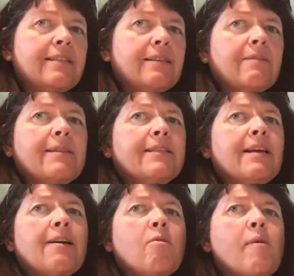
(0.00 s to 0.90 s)
So it's
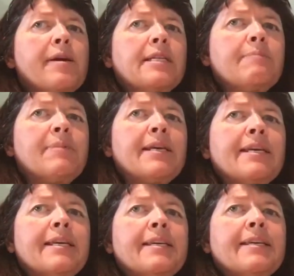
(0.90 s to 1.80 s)
not going to
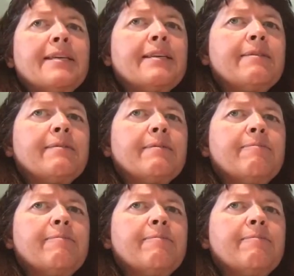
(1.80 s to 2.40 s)
be